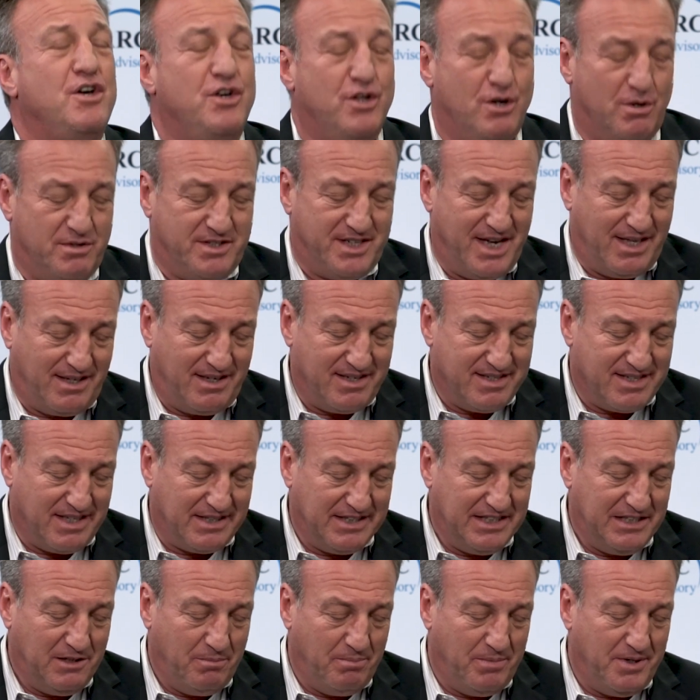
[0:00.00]
You know, tell us a
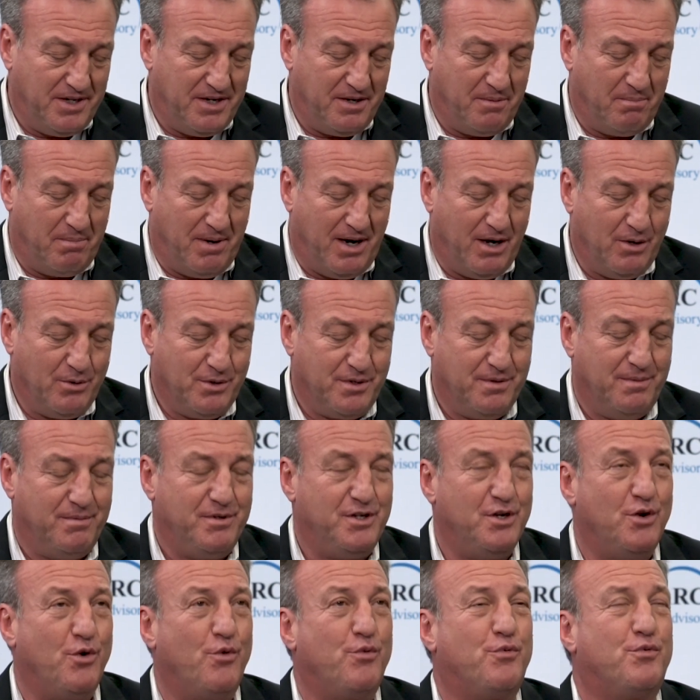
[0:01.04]
little bit about,
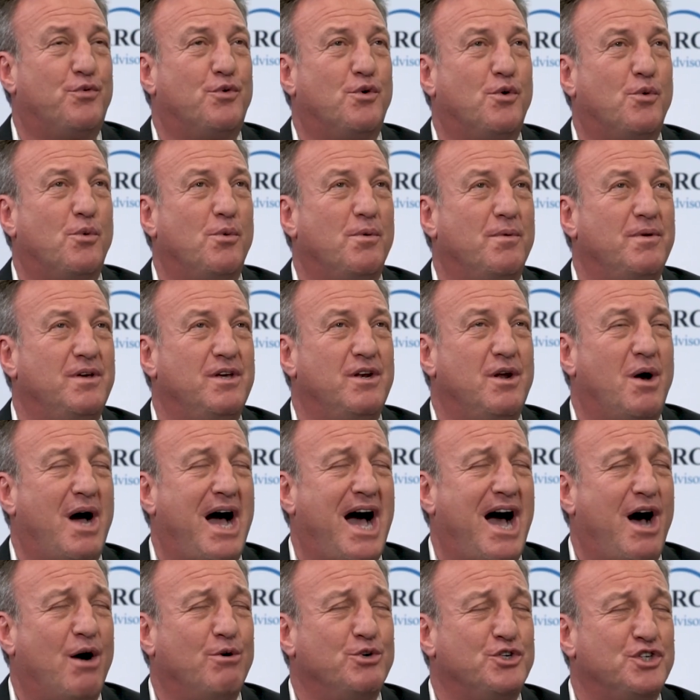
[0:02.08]
you know,
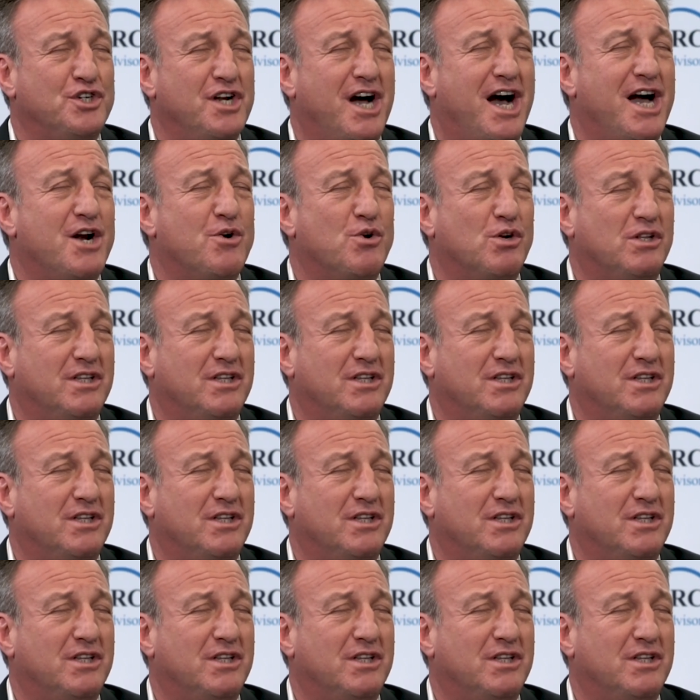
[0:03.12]
how Schneider